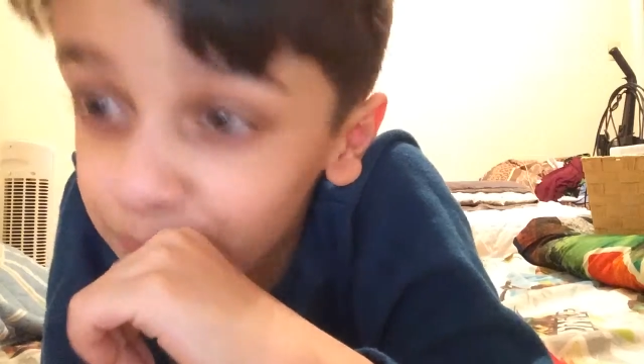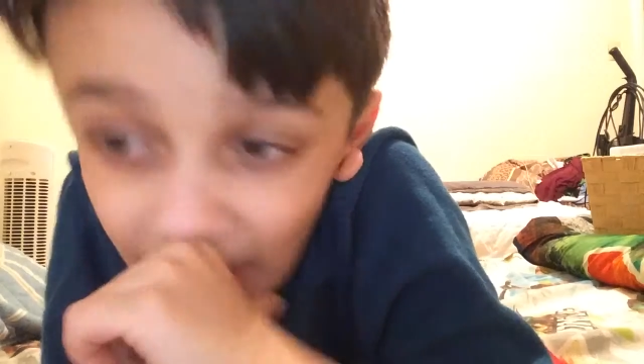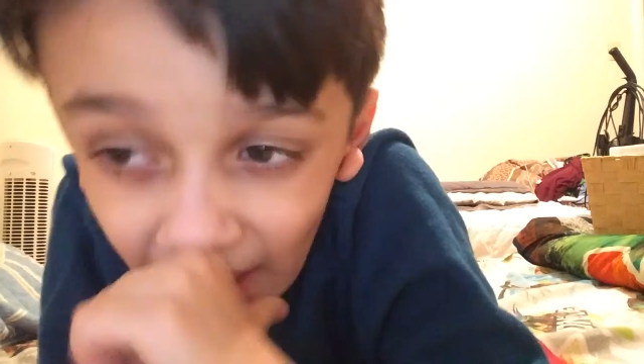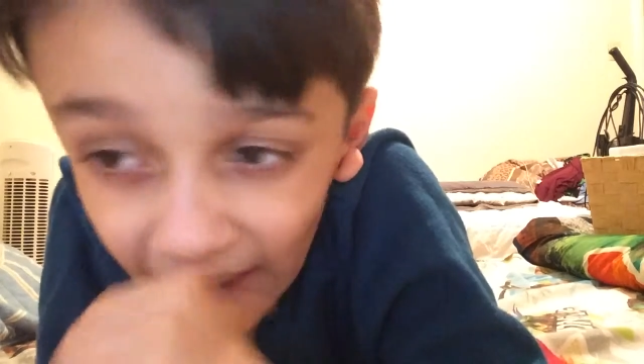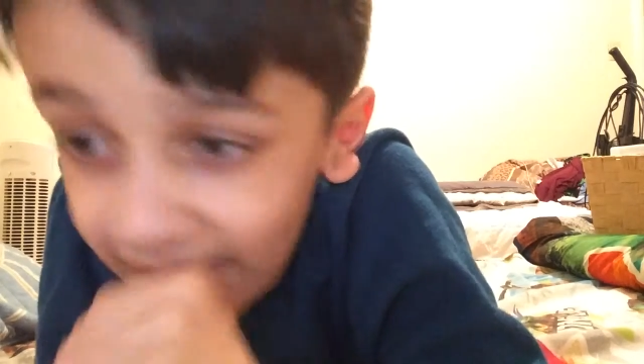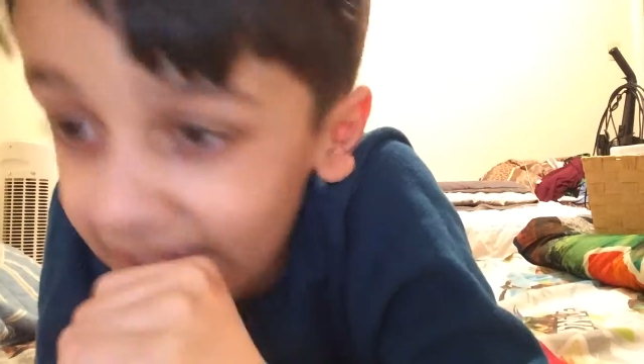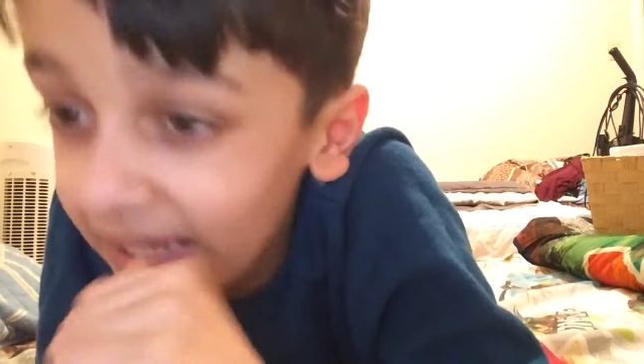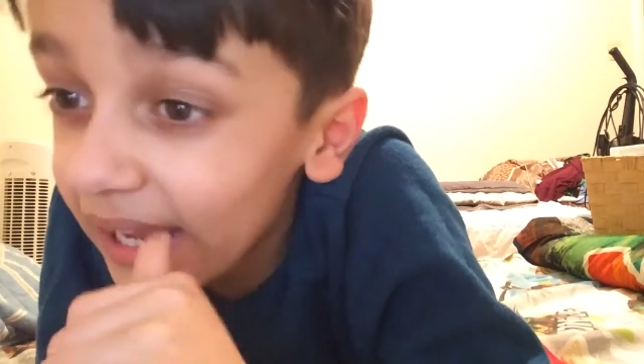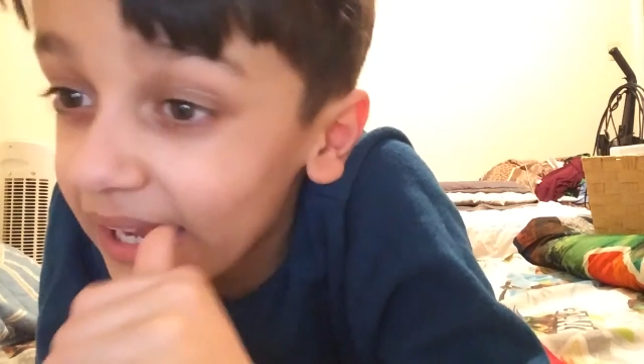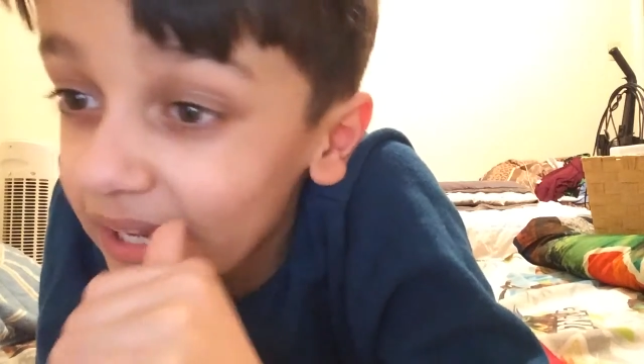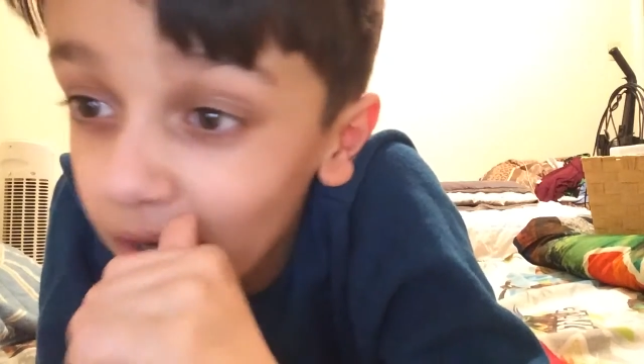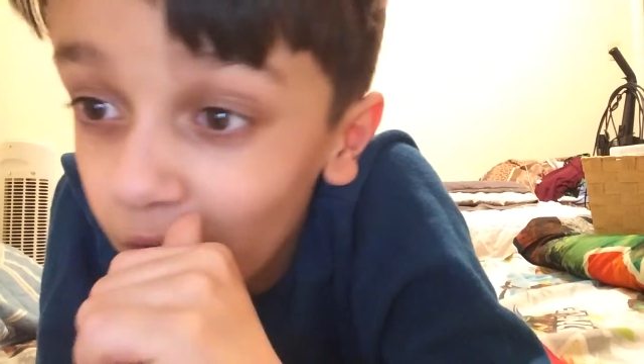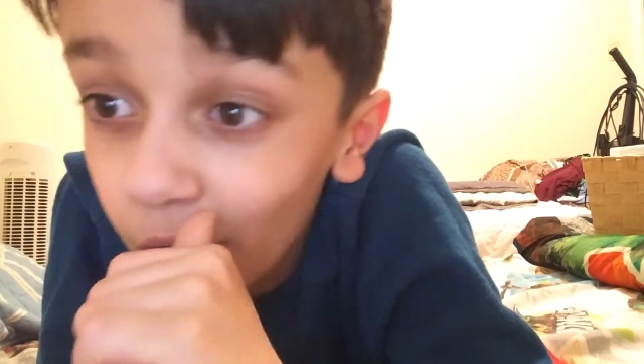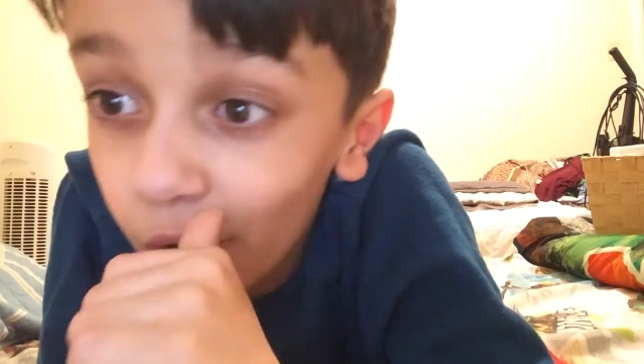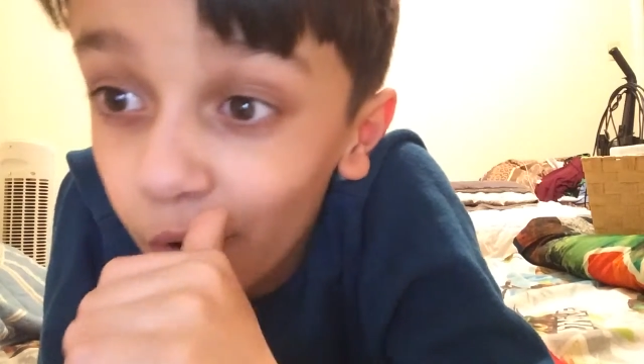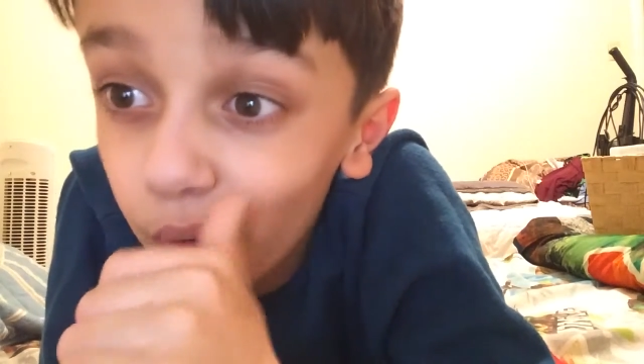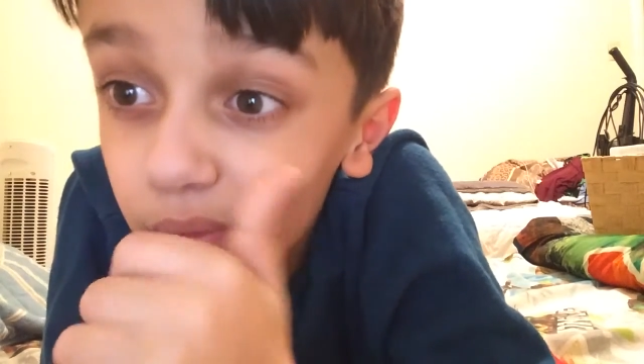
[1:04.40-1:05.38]
bad at
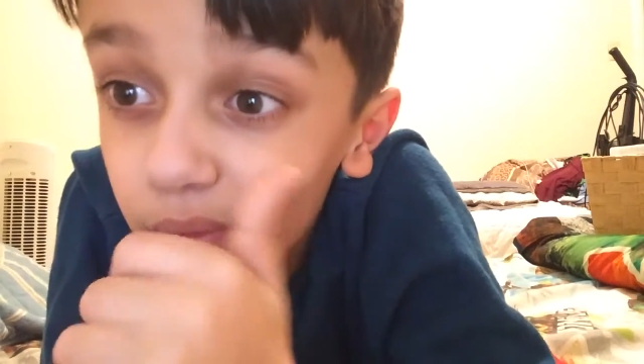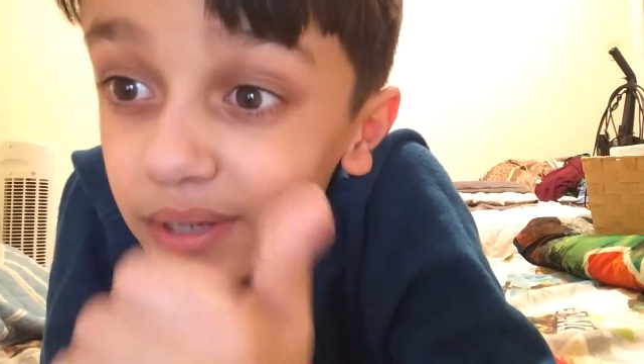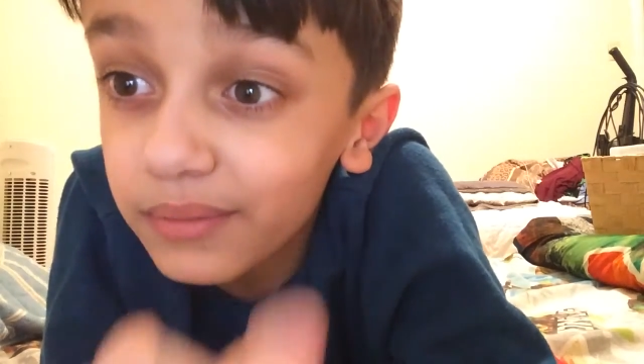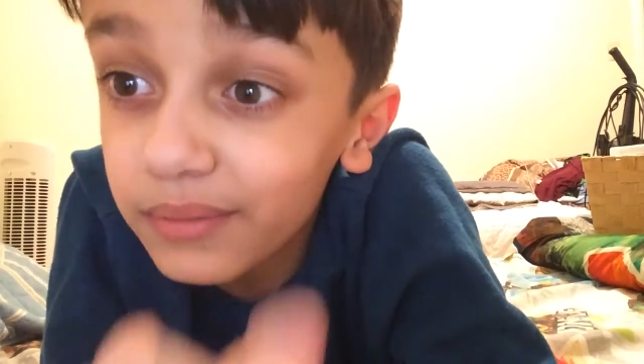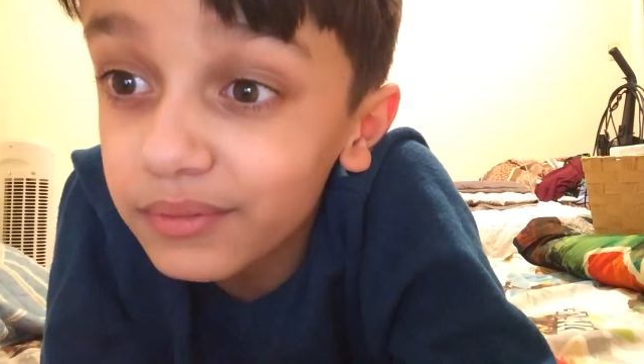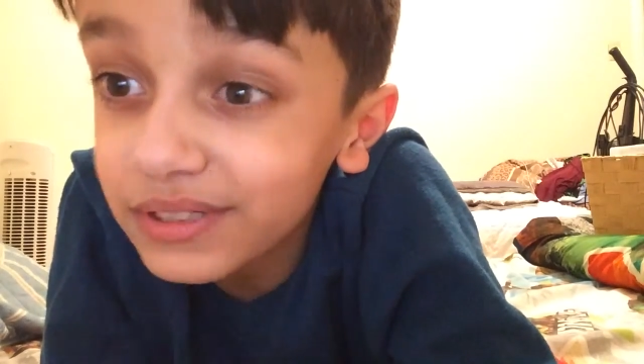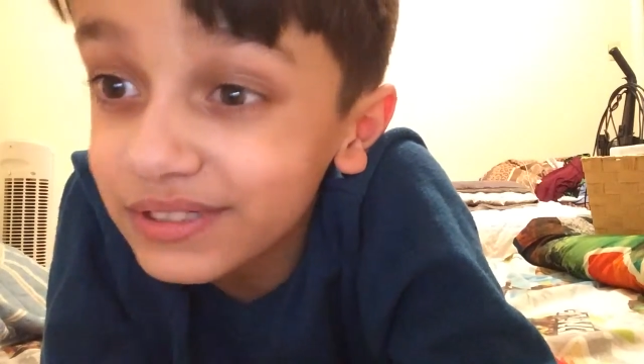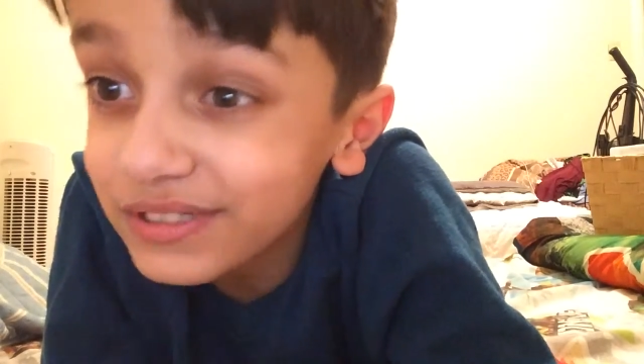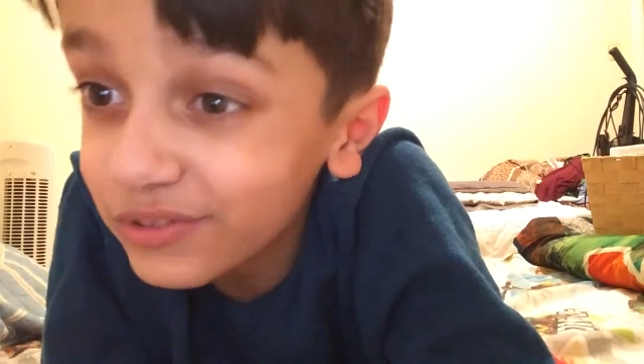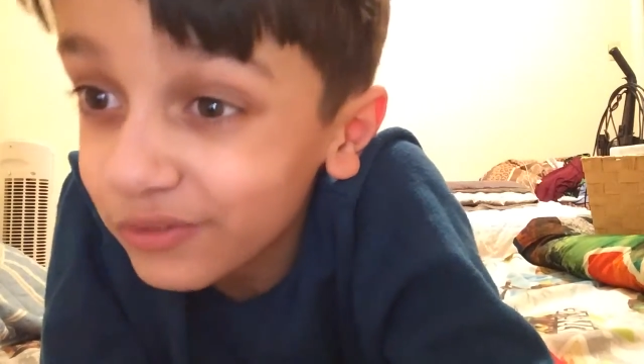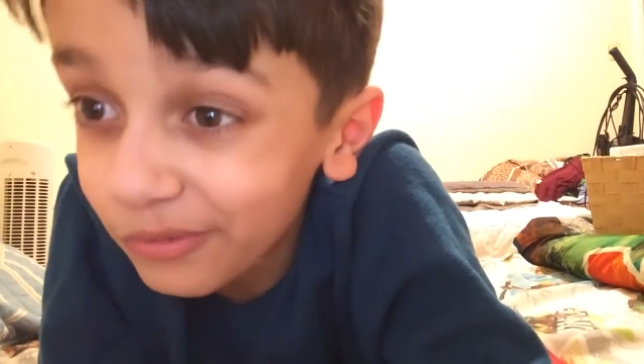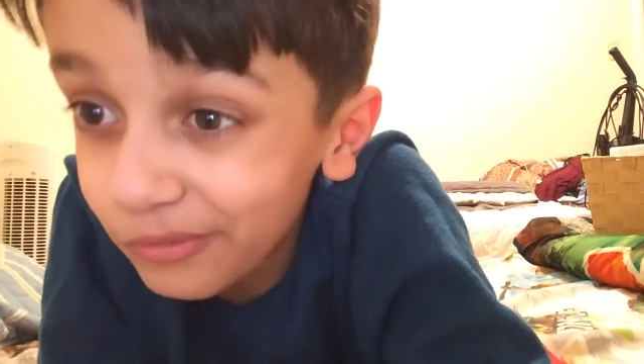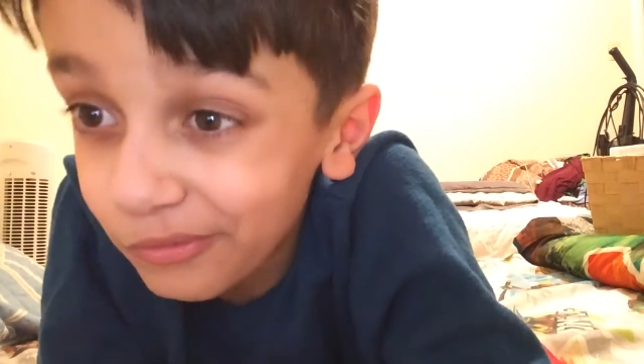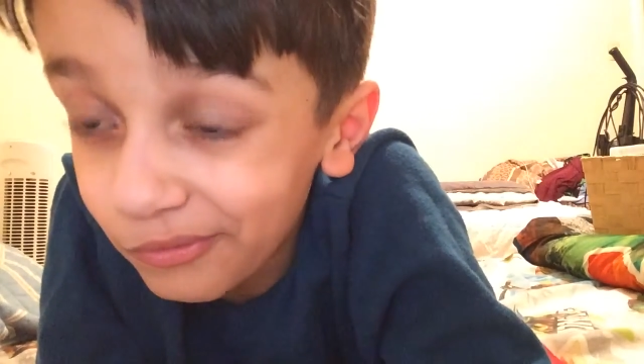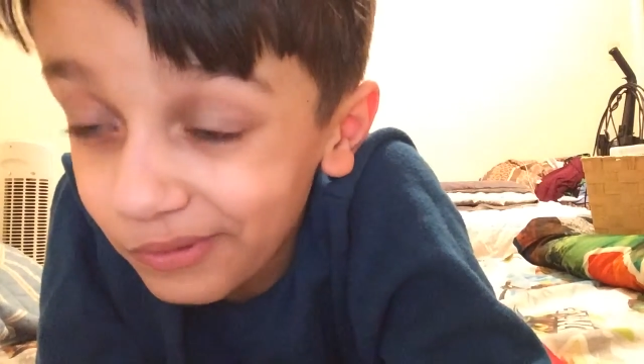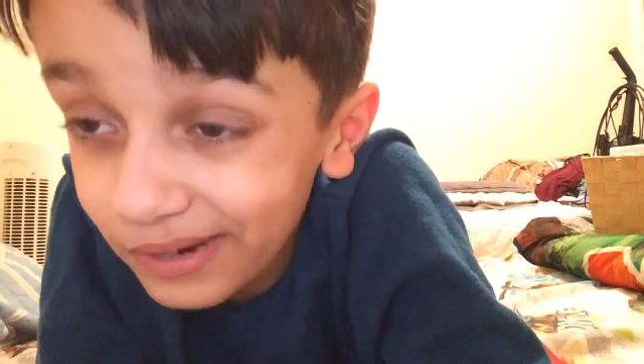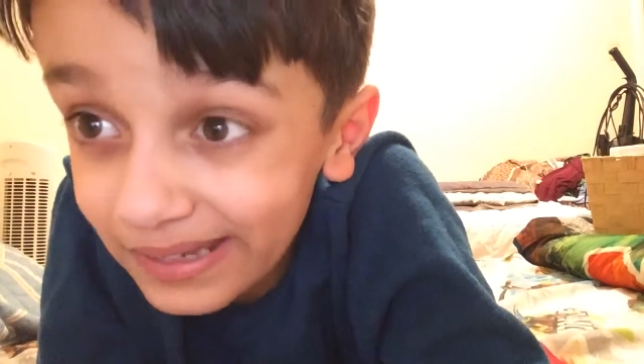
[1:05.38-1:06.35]
all. It was
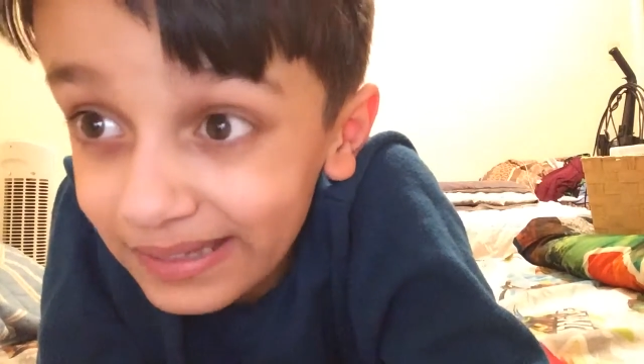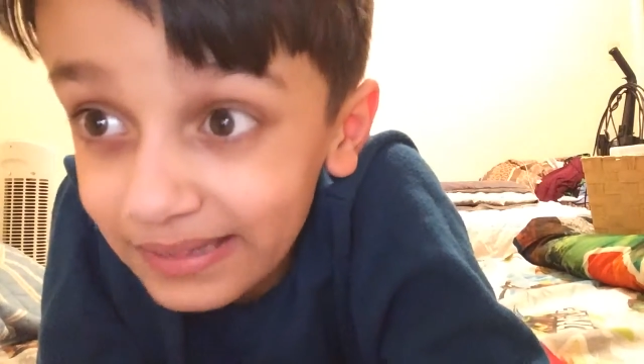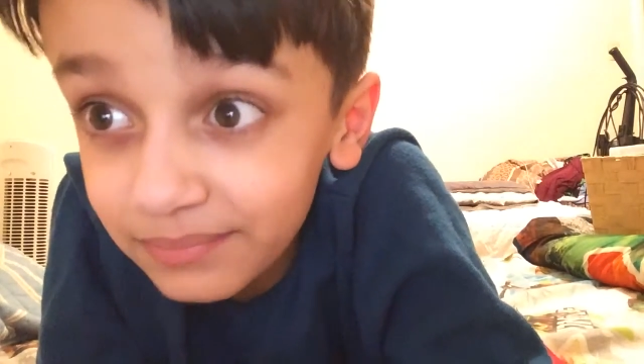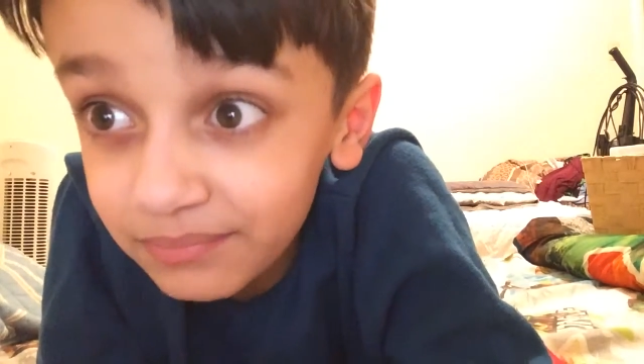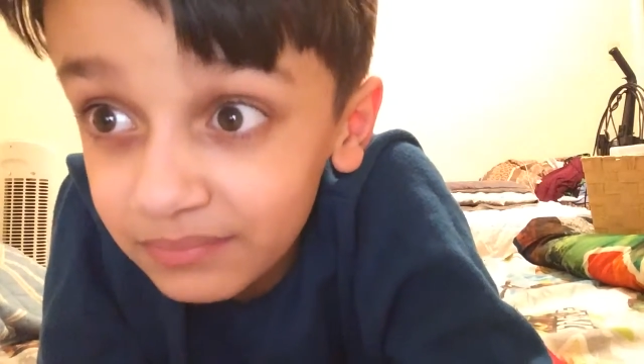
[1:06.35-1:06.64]
great.